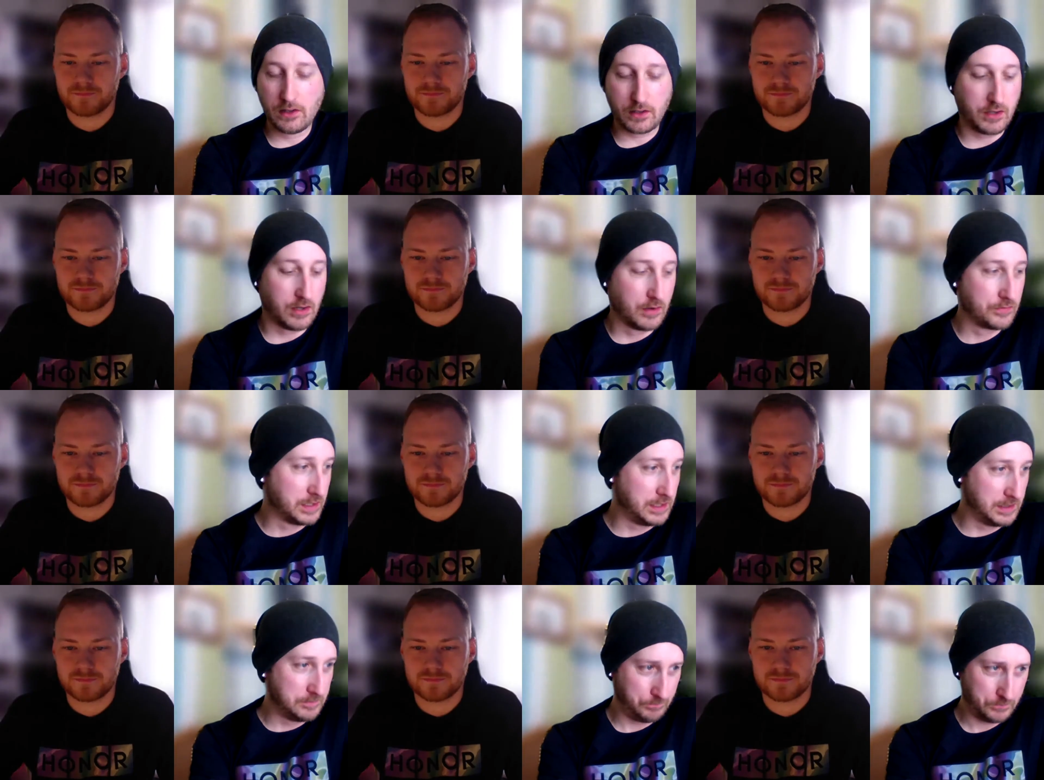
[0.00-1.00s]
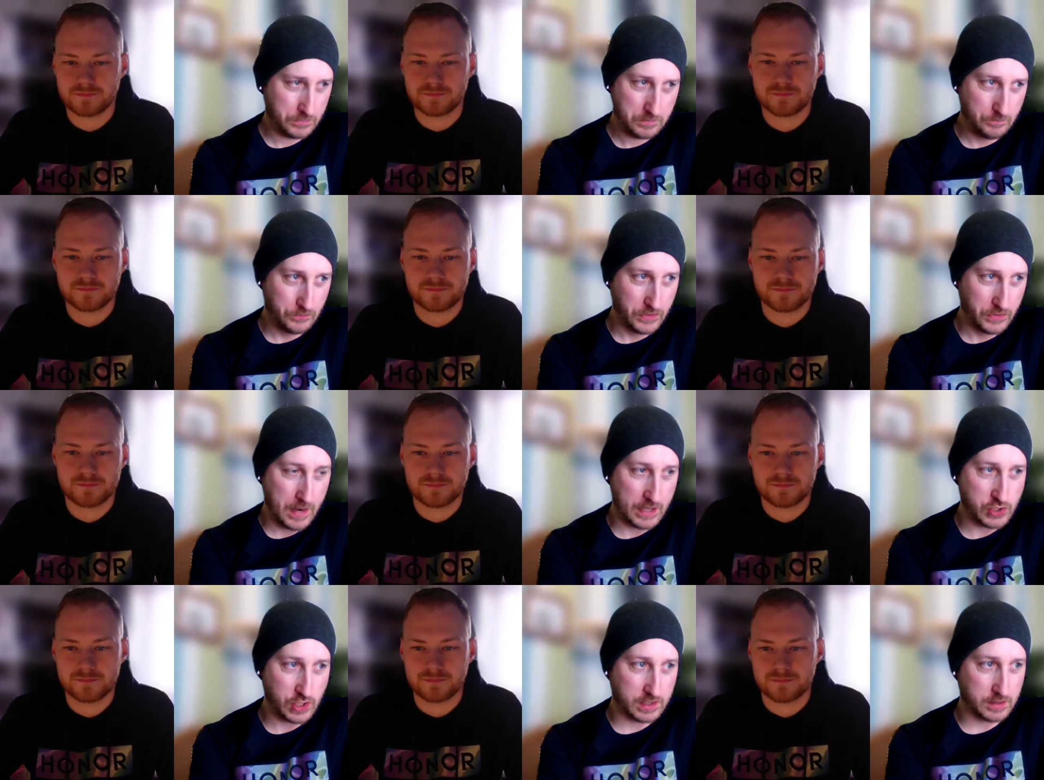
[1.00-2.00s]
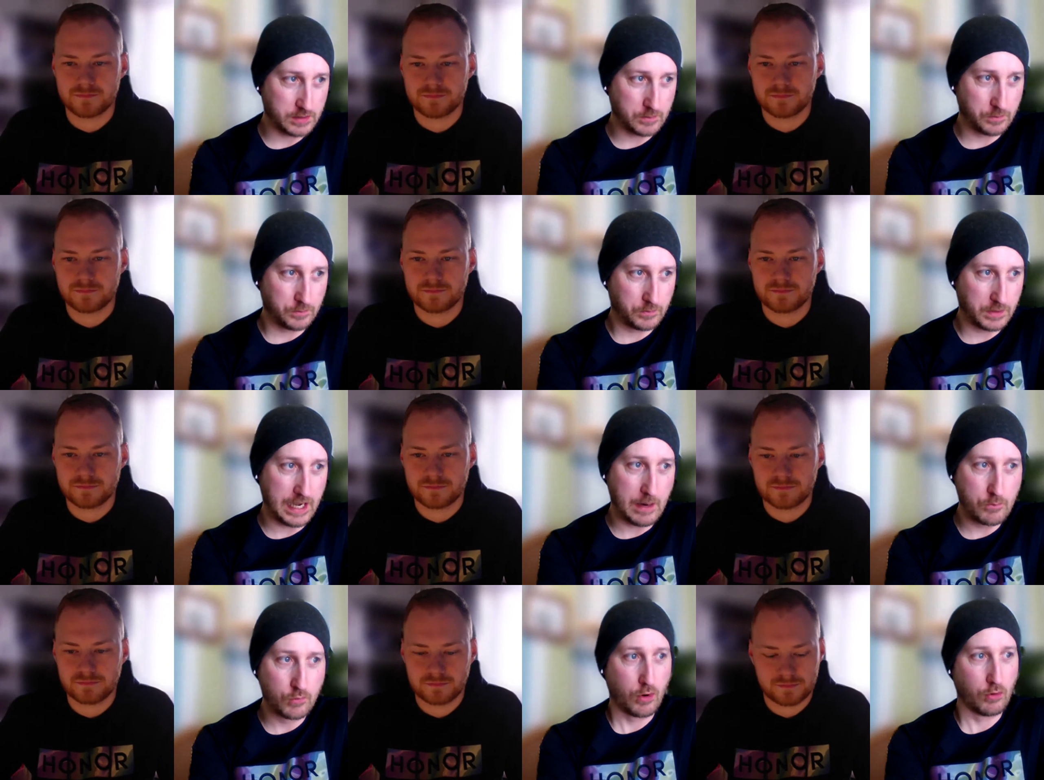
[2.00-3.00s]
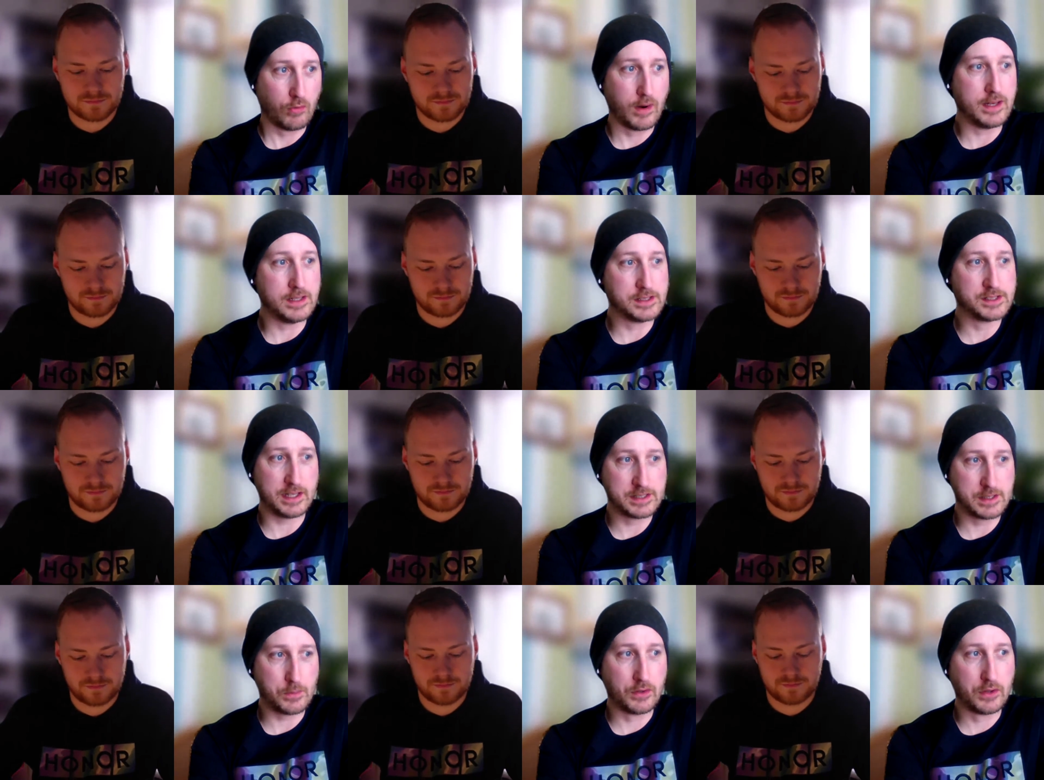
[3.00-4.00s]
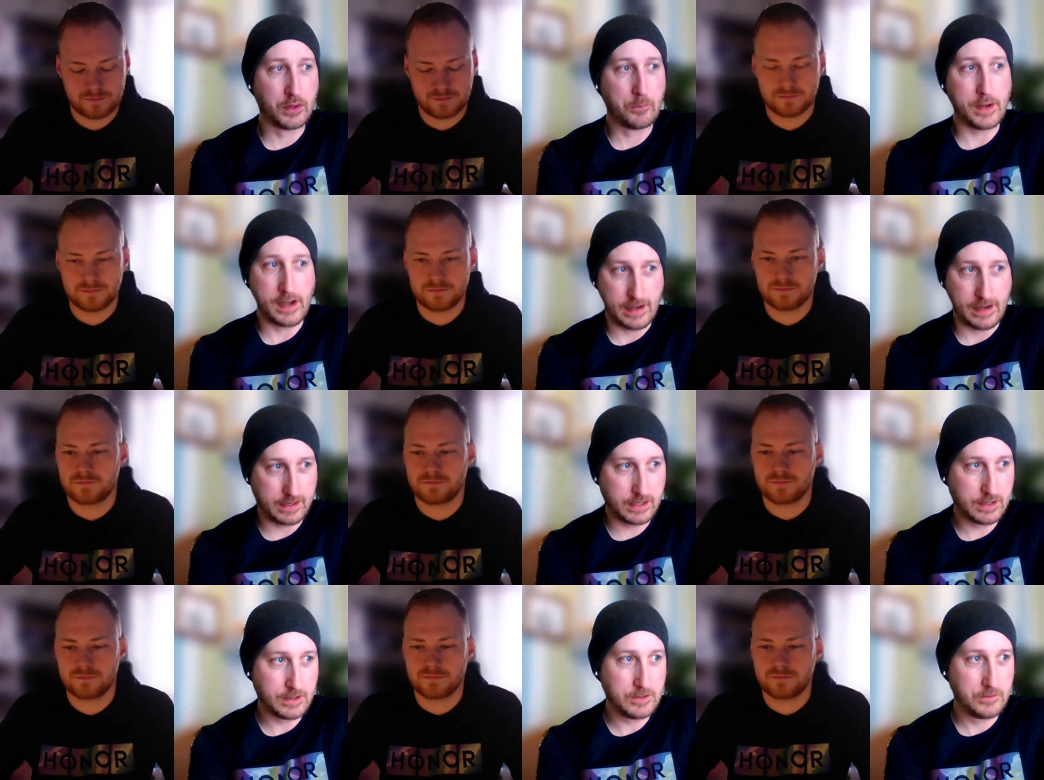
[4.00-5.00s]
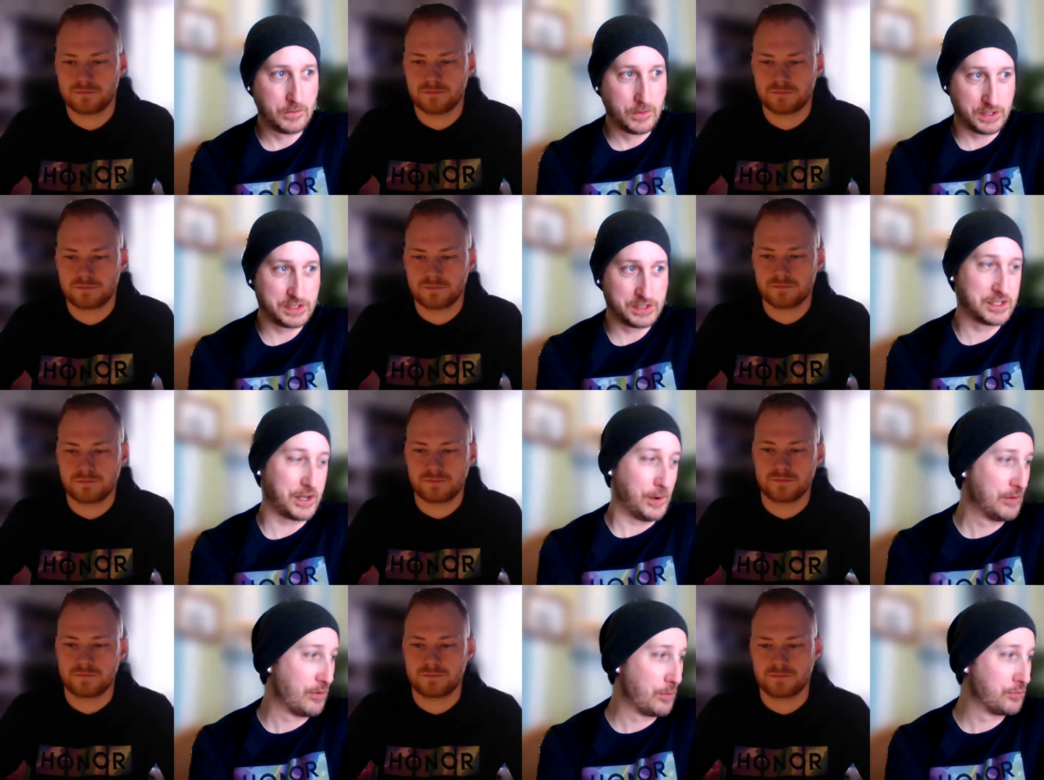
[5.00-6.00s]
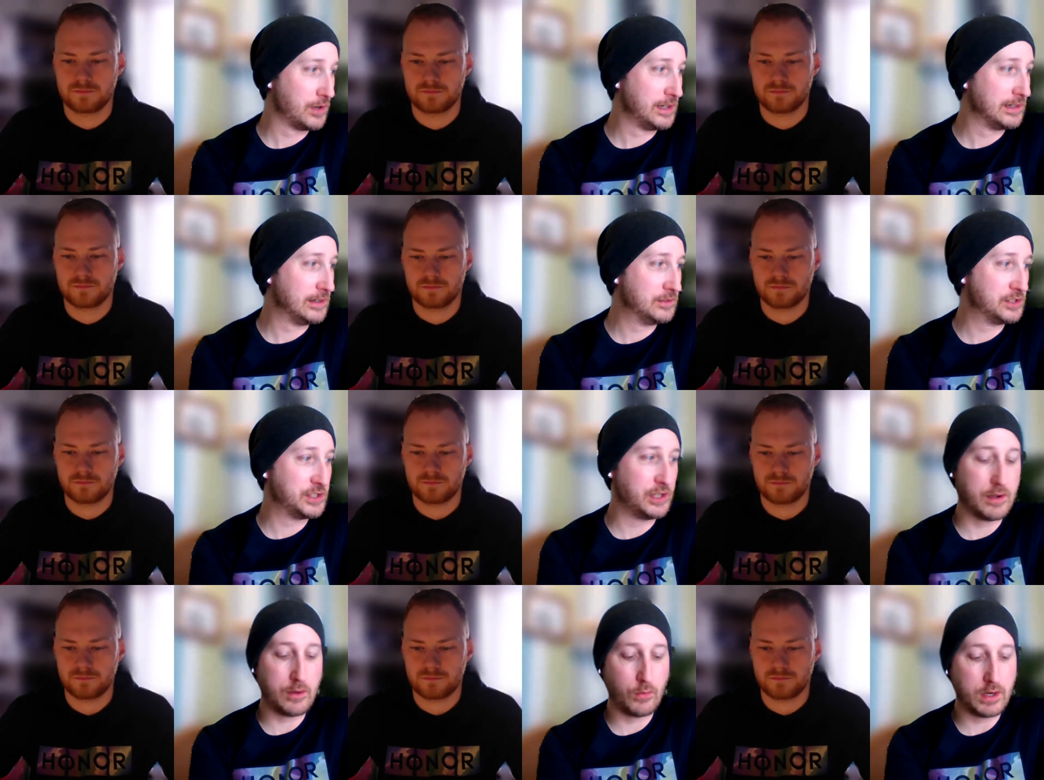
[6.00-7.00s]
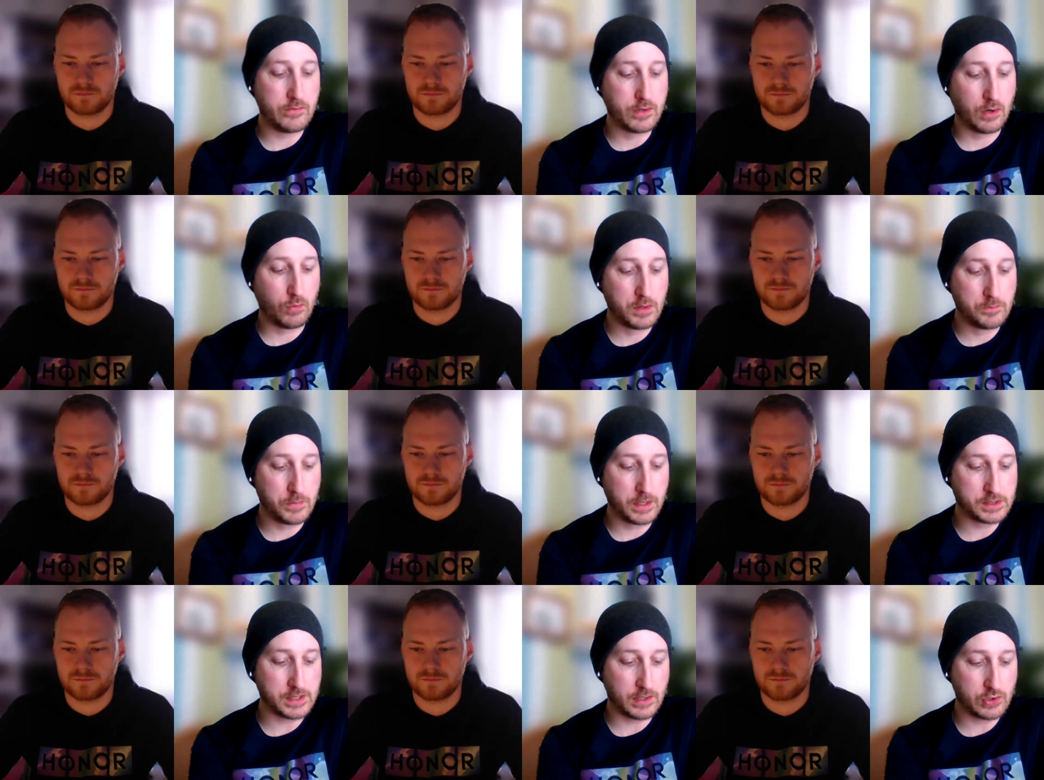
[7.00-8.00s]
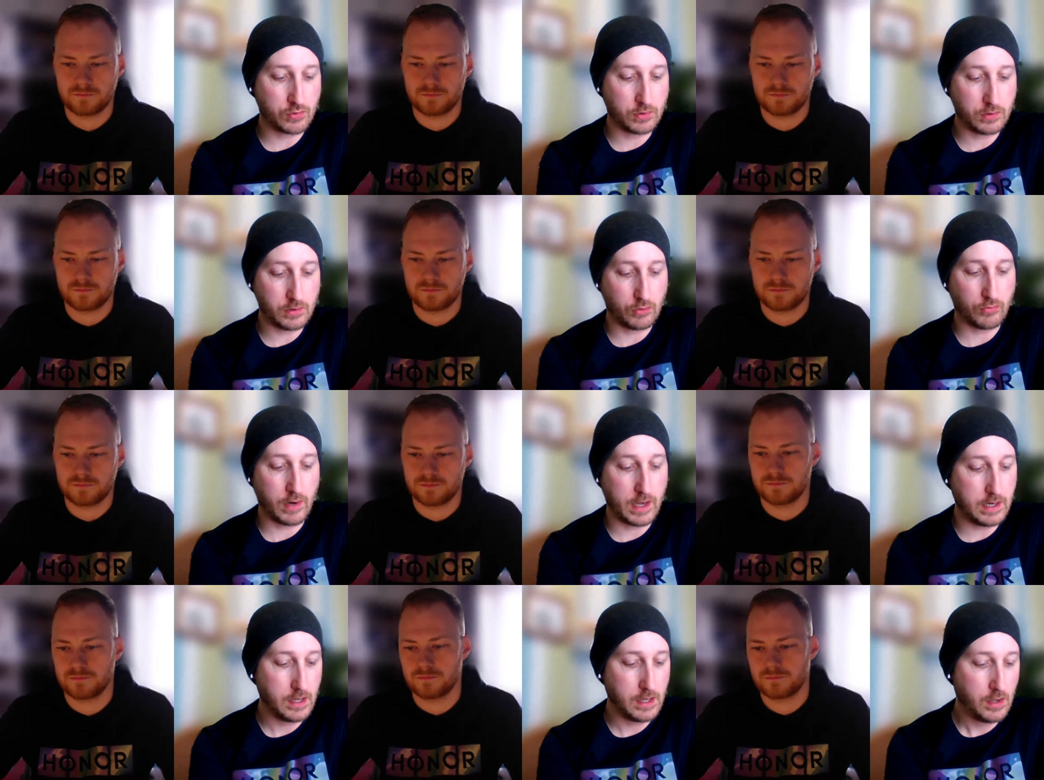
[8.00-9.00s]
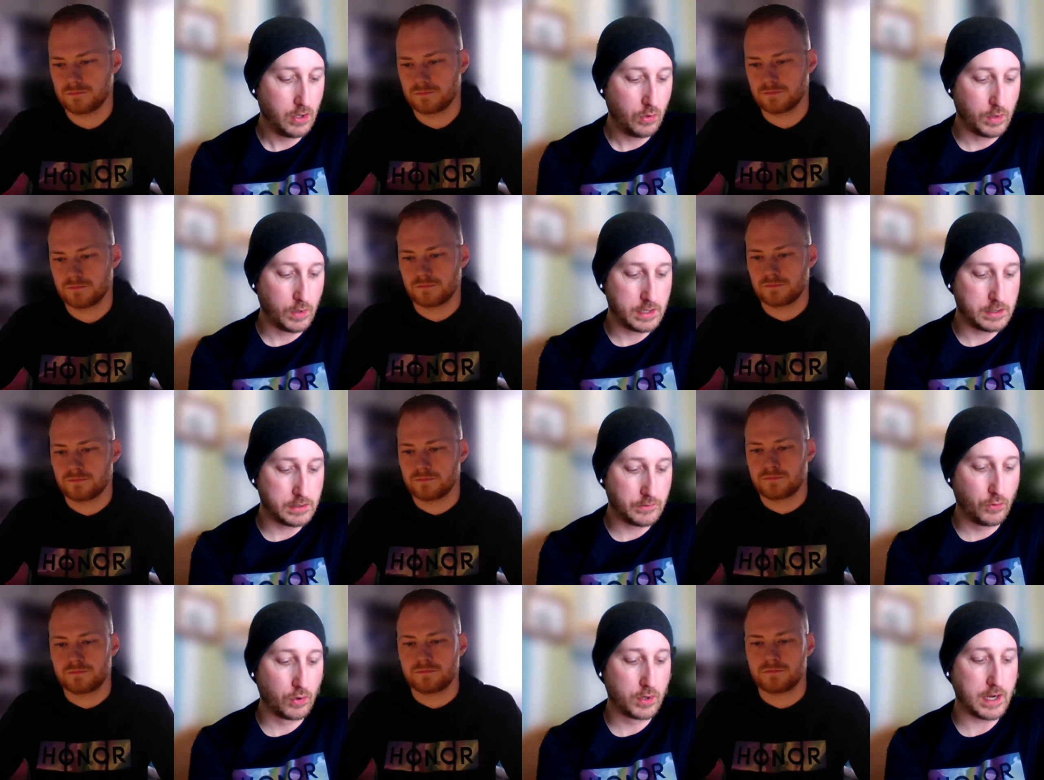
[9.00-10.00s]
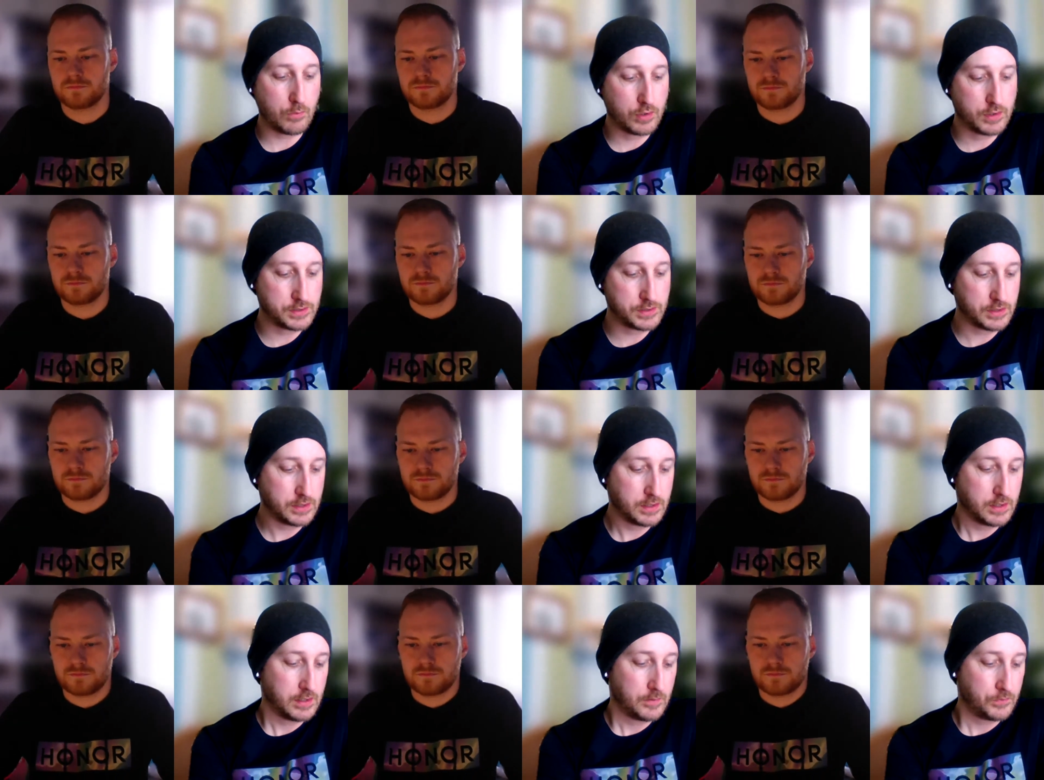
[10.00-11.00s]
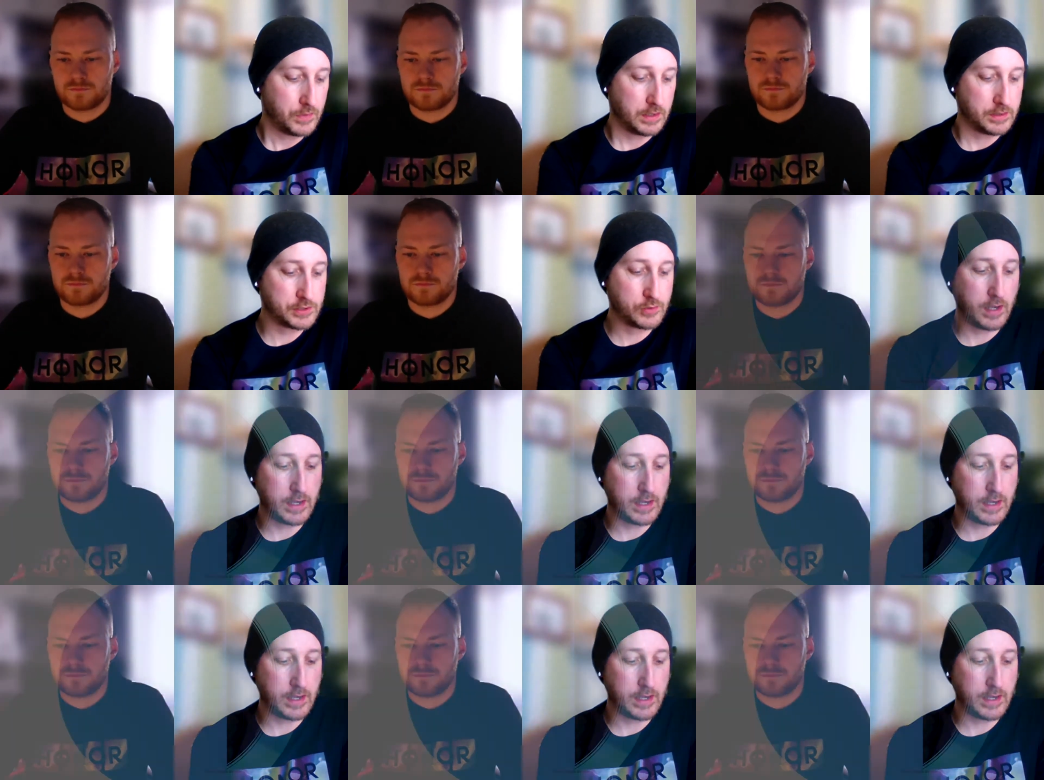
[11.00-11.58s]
Speaker 1: the look of the the Magic camera array setup on the back, this is kind of a prelude to it, where you've got one big central array with four cameras in a